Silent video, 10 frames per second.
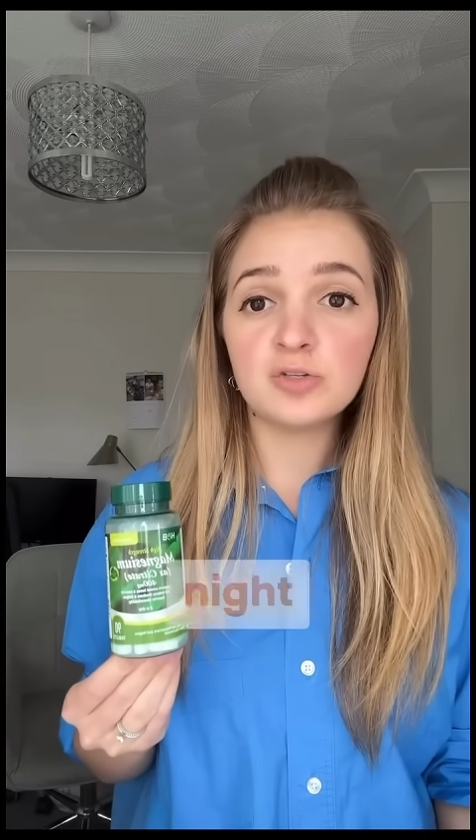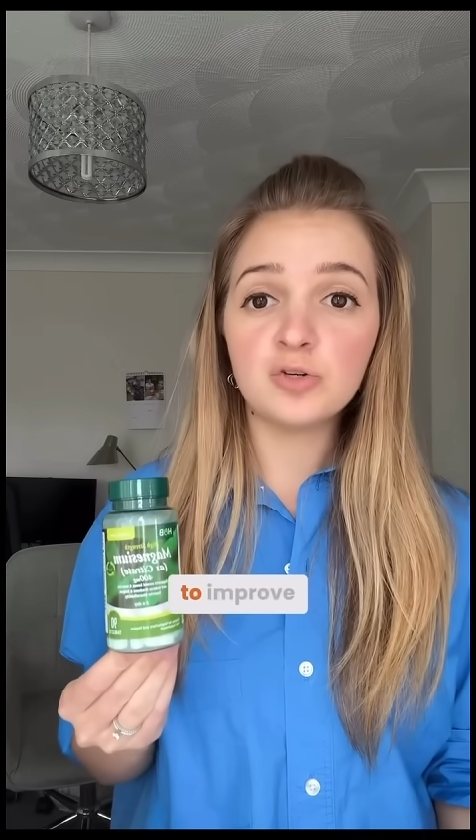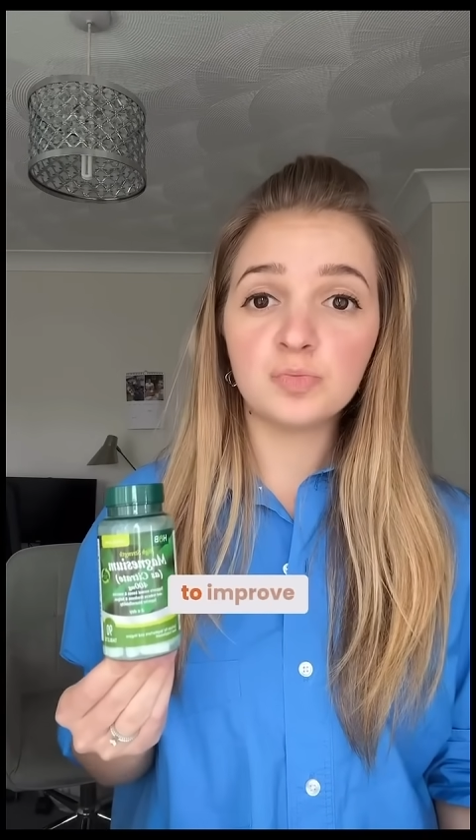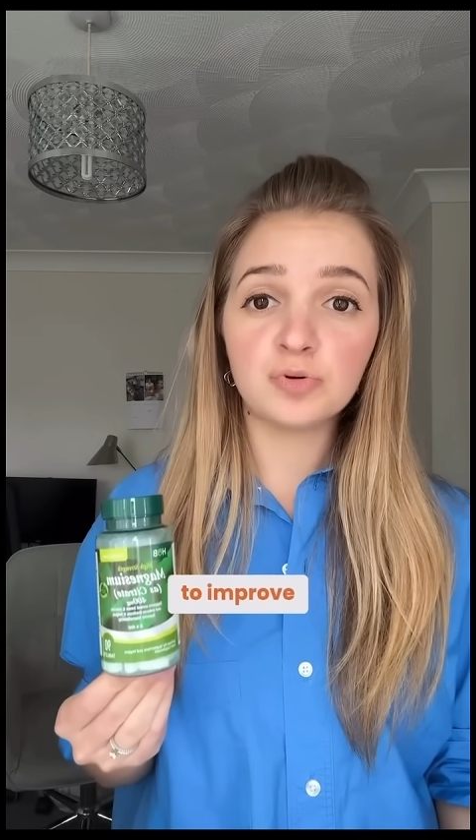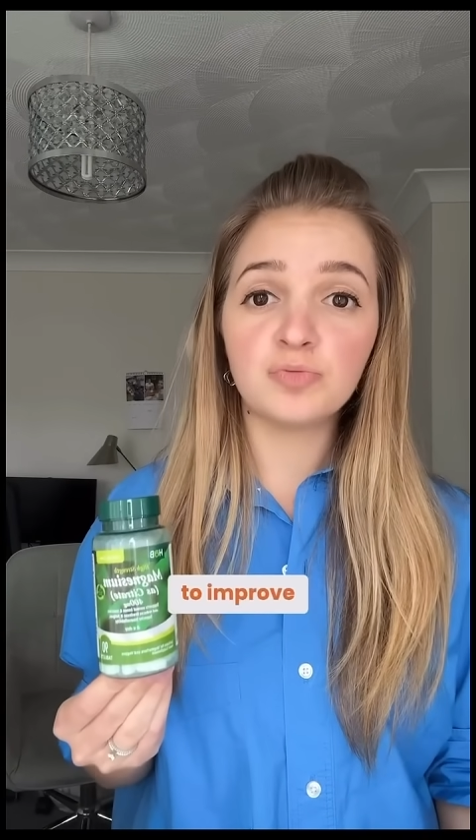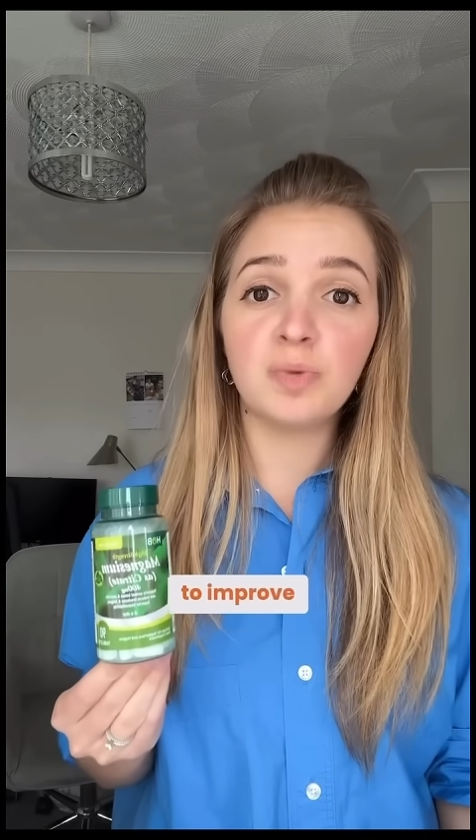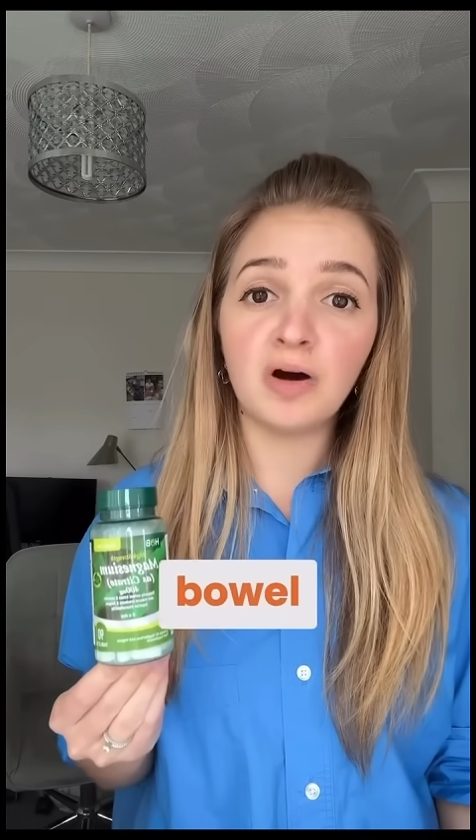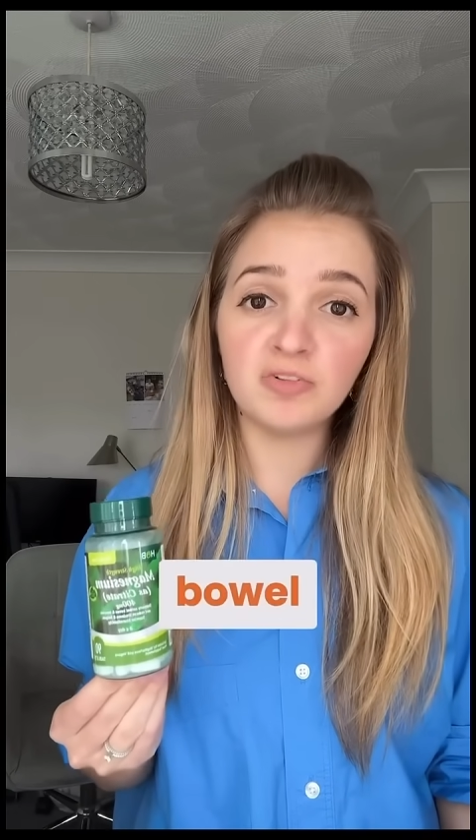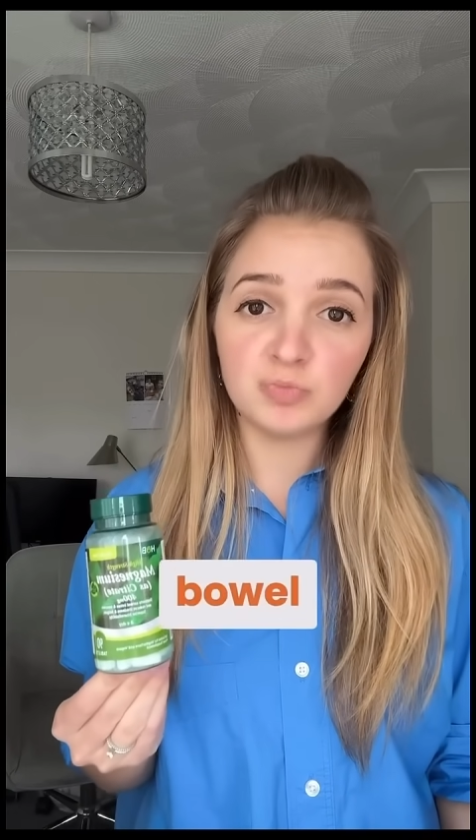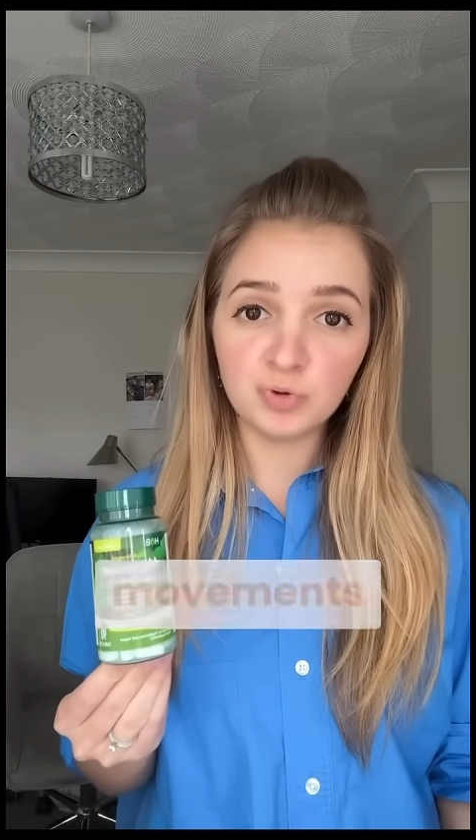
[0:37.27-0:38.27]
to improve
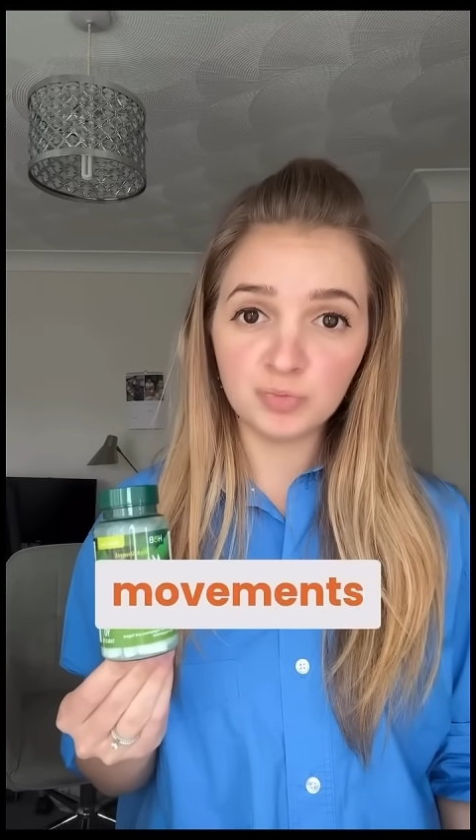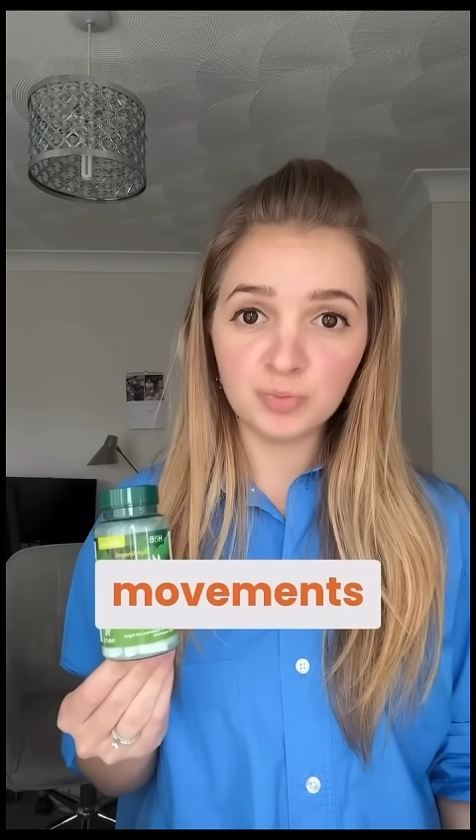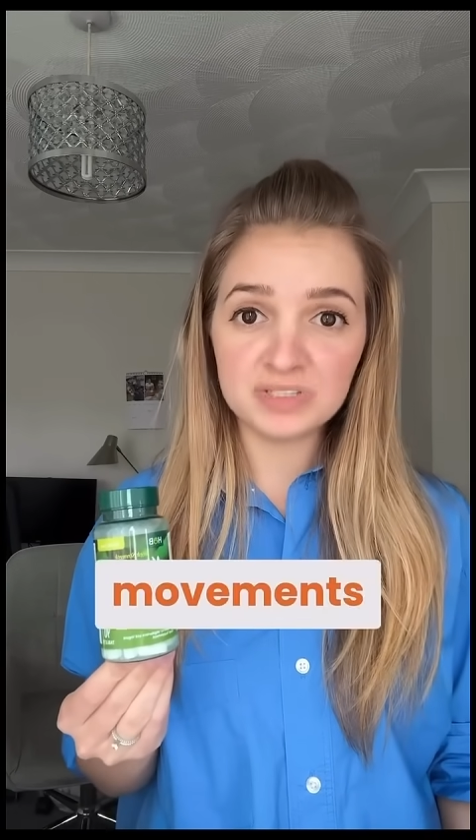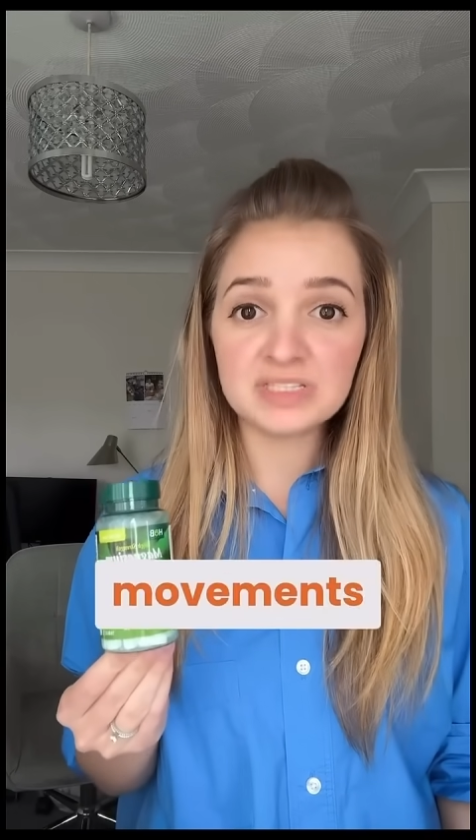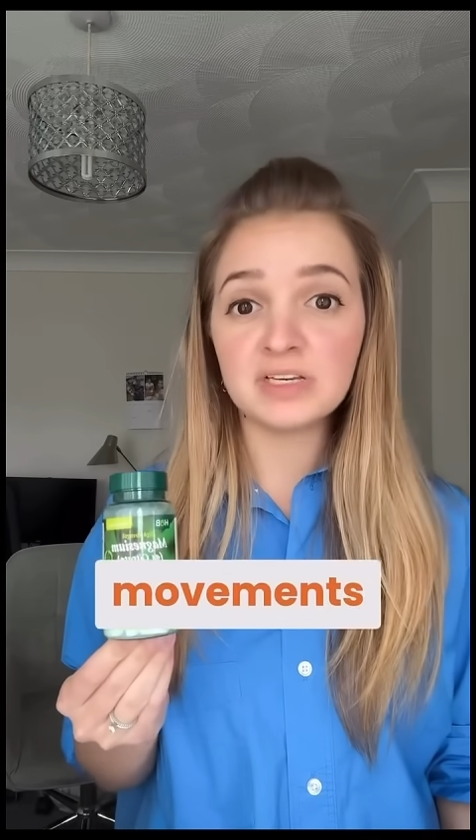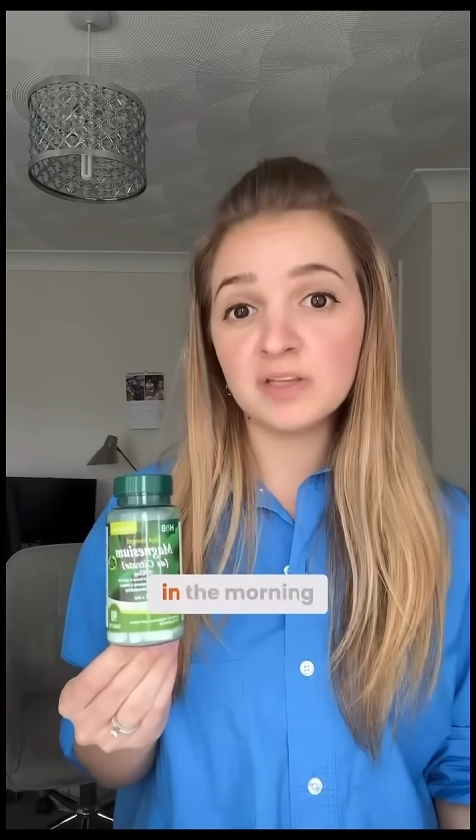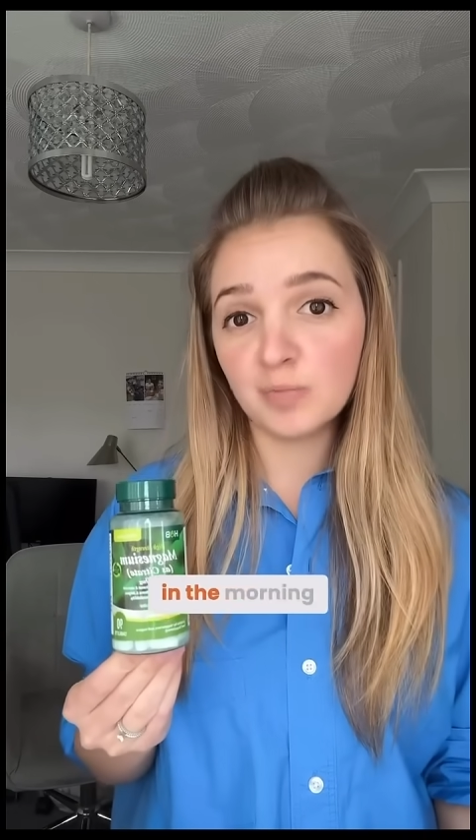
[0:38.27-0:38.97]
bowel movements in the